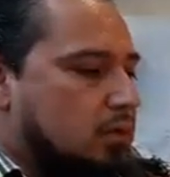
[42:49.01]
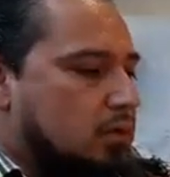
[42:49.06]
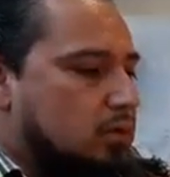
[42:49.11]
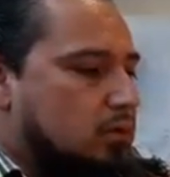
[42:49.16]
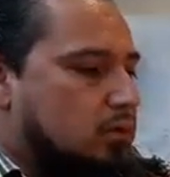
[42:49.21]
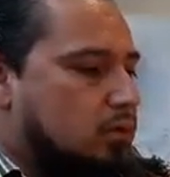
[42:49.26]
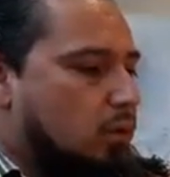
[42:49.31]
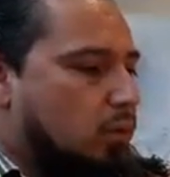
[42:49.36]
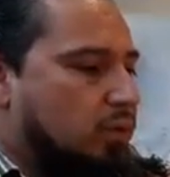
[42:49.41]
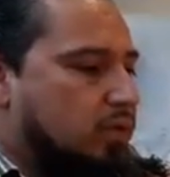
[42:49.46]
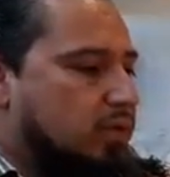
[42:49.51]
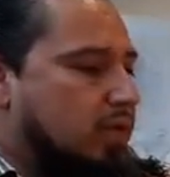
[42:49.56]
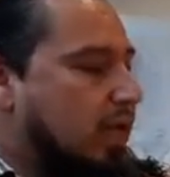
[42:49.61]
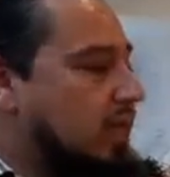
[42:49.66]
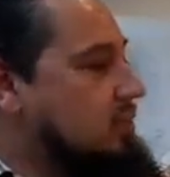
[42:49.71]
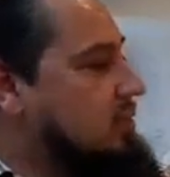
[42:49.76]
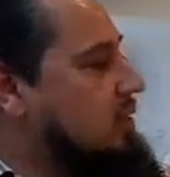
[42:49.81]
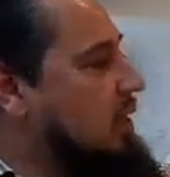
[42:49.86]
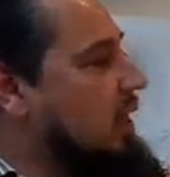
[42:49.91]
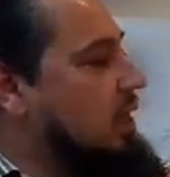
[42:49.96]
So with
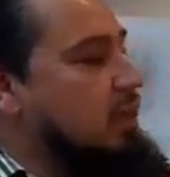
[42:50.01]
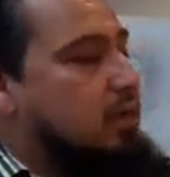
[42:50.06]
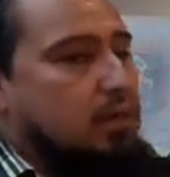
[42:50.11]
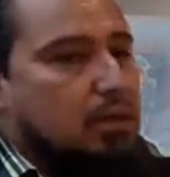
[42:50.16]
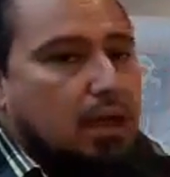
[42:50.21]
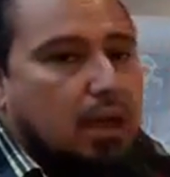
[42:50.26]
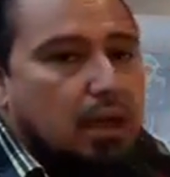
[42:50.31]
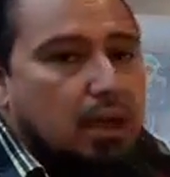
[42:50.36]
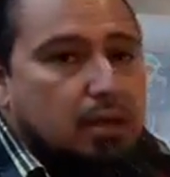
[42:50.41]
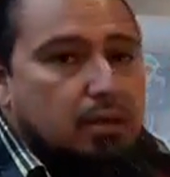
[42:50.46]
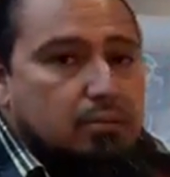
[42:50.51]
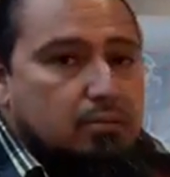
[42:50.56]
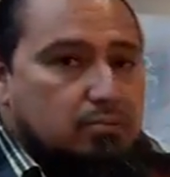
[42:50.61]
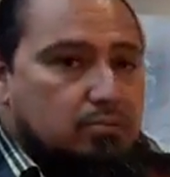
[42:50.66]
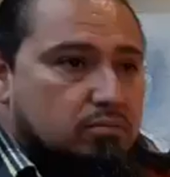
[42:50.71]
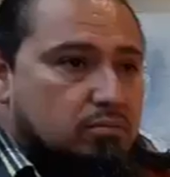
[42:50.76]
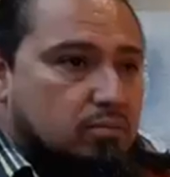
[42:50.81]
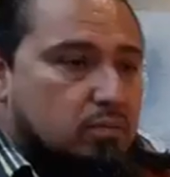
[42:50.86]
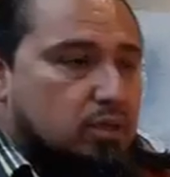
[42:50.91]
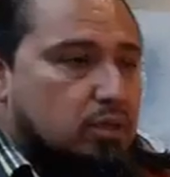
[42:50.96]
that said,
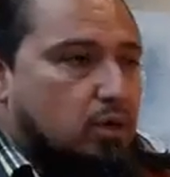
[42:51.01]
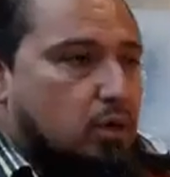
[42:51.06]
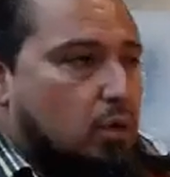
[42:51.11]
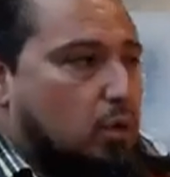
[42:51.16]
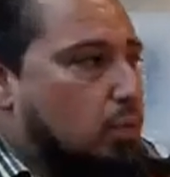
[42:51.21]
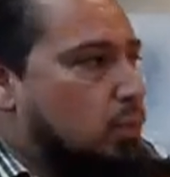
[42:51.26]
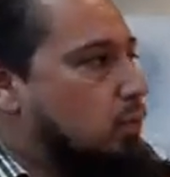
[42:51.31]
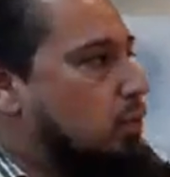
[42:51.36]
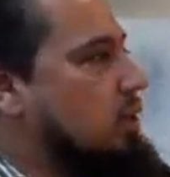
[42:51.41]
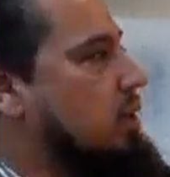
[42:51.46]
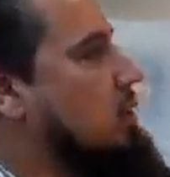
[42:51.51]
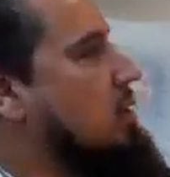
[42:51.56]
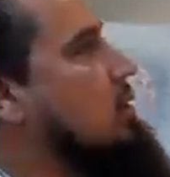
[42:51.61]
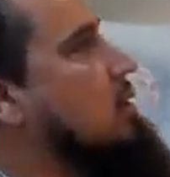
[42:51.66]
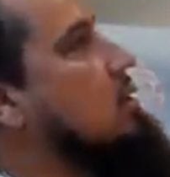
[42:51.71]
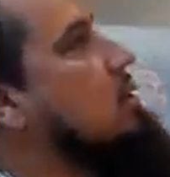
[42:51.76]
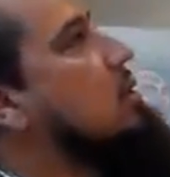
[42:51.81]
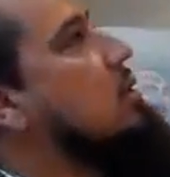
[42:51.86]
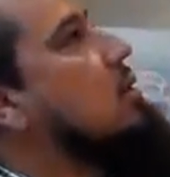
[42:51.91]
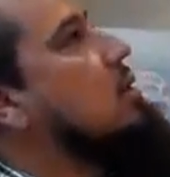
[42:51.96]
we
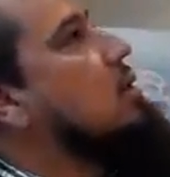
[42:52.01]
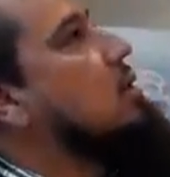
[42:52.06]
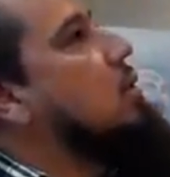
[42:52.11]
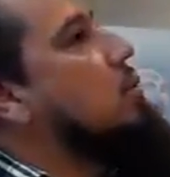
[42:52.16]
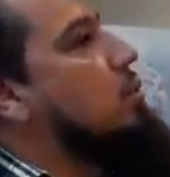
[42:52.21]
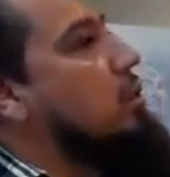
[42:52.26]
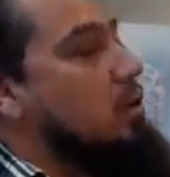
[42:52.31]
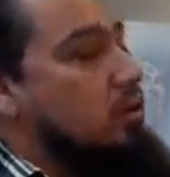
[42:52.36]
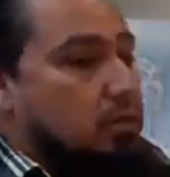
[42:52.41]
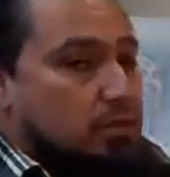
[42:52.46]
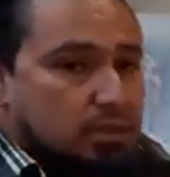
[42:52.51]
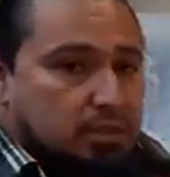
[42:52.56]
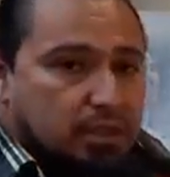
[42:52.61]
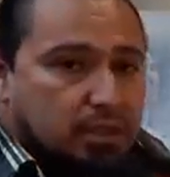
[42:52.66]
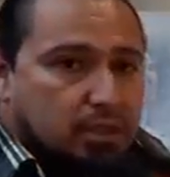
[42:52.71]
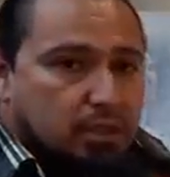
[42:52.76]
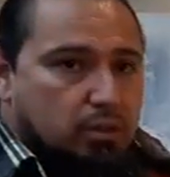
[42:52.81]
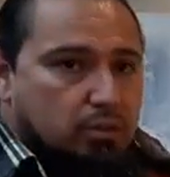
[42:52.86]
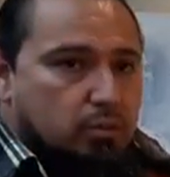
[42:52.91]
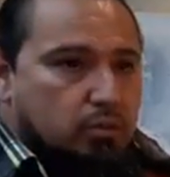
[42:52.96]
will
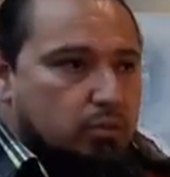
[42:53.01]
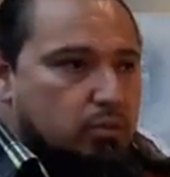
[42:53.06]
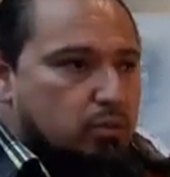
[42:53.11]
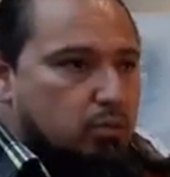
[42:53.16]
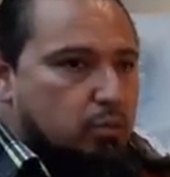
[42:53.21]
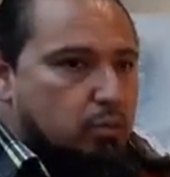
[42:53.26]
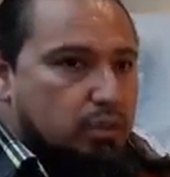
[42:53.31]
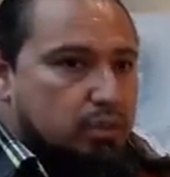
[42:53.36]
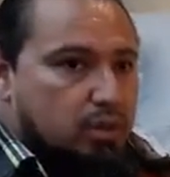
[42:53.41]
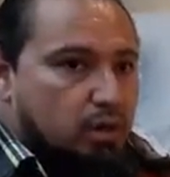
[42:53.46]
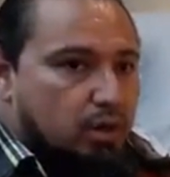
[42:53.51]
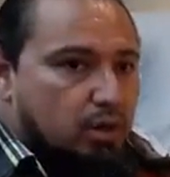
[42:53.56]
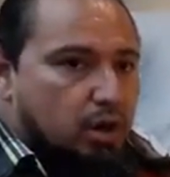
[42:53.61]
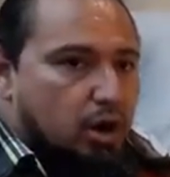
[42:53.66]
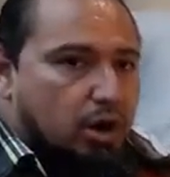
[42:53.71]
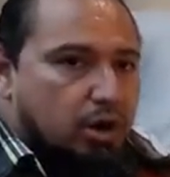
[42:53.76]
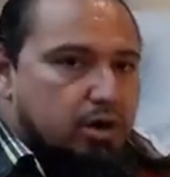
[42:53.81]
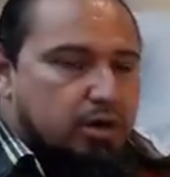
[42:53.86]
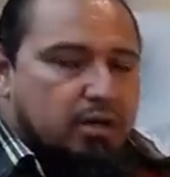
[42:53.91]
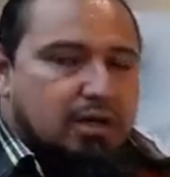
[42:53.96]
continue with our
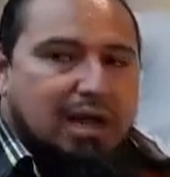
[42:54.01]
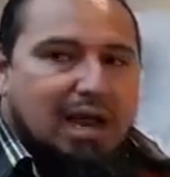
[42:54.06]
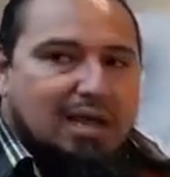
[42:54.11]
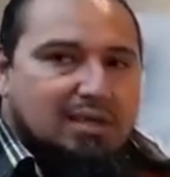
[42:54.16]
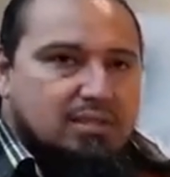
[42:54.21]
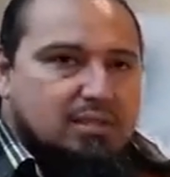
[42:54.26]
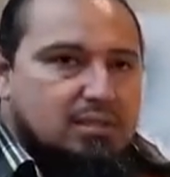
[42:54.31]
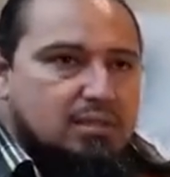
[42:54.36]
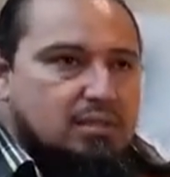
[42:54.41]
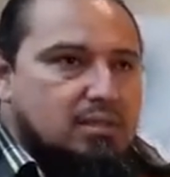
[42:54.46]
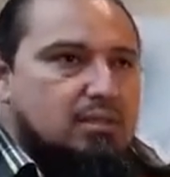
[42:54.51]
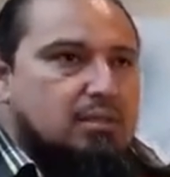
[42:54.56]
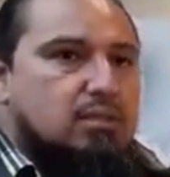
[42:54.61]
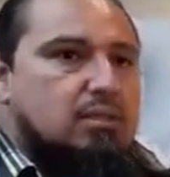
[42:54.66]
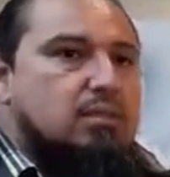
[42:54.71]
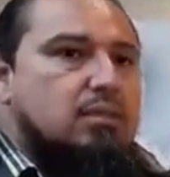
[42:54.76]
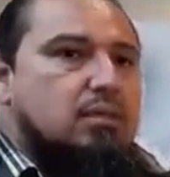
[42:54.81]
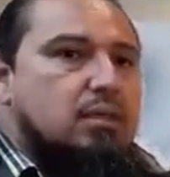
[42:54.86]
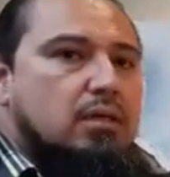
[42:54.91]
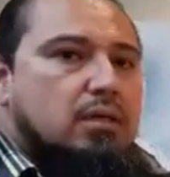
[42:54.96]
art classes
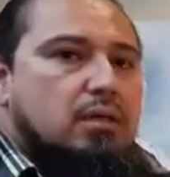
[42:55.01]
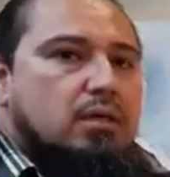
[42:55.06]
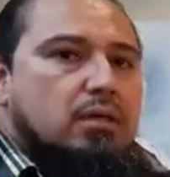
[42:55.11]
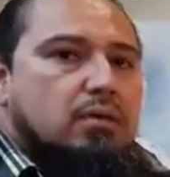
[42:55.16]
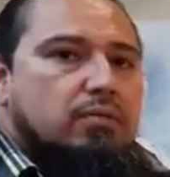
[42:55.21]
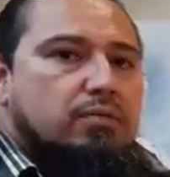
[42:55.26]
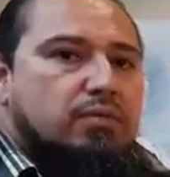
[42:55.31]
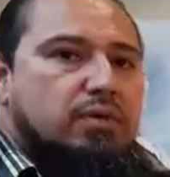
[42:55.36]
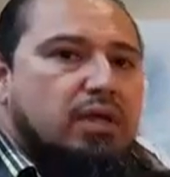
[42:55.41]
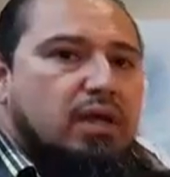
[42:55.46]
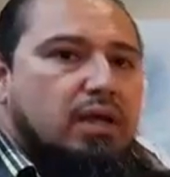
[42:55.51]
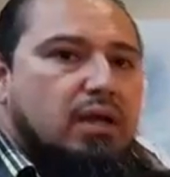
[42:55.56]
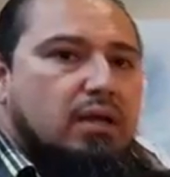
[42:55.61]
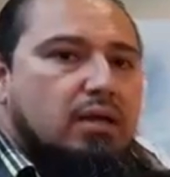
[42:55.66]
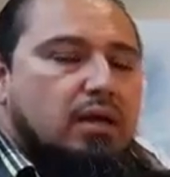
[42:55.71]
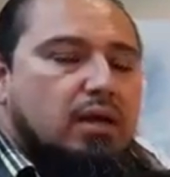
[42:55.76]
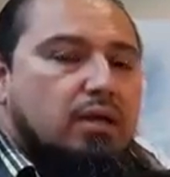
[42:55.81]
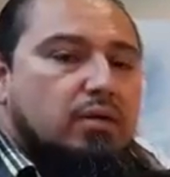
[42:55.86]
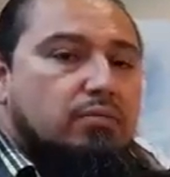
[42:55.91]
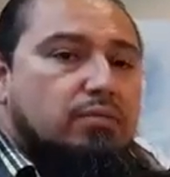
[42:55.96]

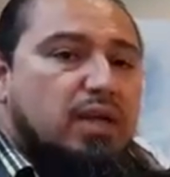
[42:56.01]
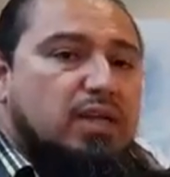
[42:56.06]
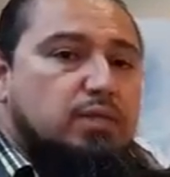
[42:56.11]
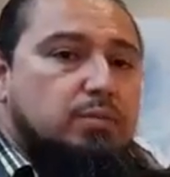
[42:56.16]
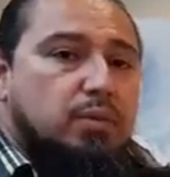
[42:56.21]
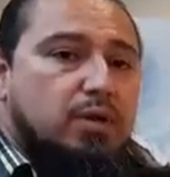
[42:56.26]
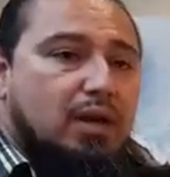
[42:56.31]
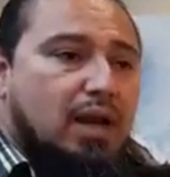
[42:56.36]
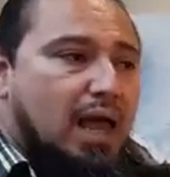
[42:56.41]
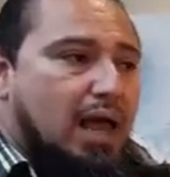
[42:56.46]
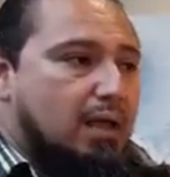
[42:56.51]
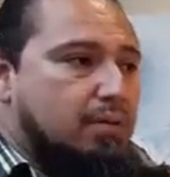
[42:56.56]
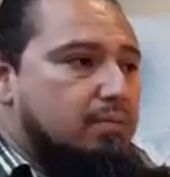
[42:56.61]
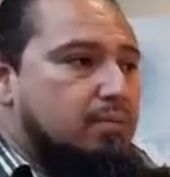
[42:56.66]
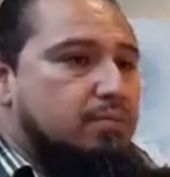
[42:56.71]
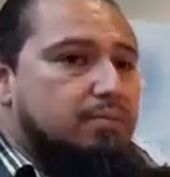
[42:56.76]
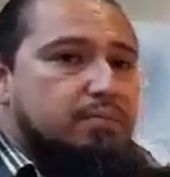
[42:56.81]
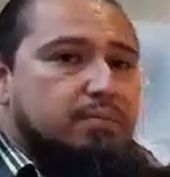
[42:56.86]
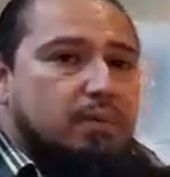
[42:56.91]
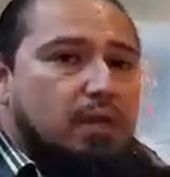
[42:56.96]
via Facebook Live
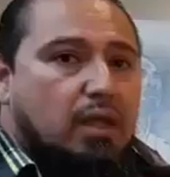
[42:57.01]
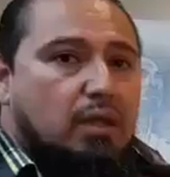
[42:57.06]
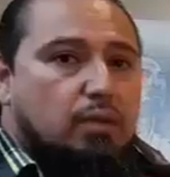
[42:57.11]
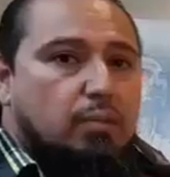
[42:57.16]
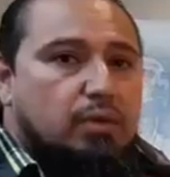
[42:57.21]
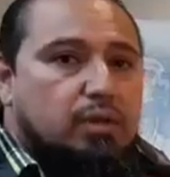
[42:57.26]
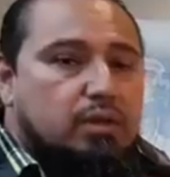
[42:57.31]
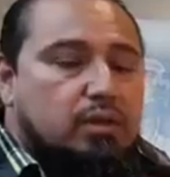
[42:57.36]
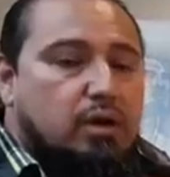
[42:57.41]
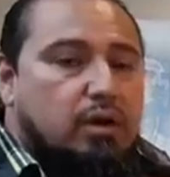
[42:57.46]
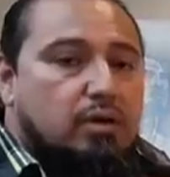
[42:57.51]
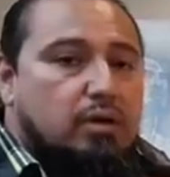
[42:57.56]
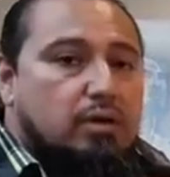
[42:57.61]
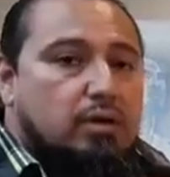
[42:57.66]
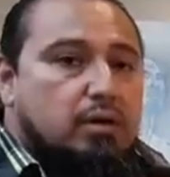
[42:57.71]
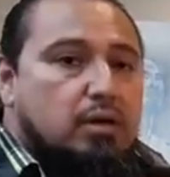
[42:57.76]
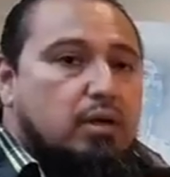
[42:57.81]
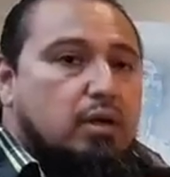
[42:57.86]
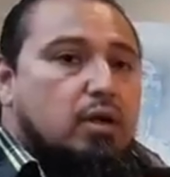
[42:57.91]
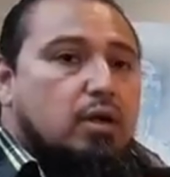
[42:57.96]
and with
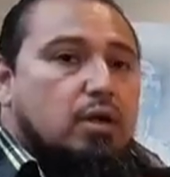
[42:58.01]
our